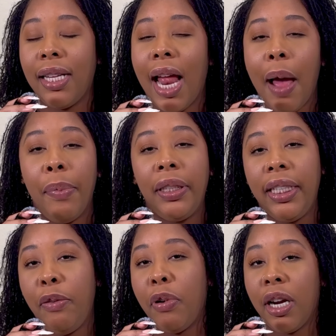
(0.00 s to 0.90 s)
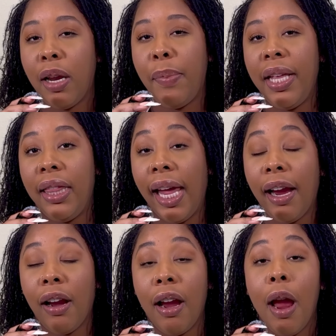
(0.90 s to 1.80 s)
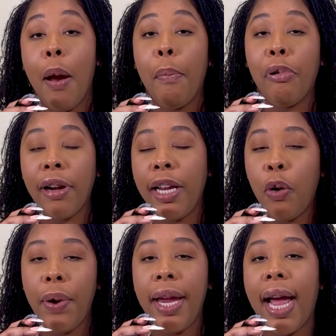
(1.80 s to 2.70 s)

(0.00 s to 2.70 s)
I believe we're going to be there pretty quick.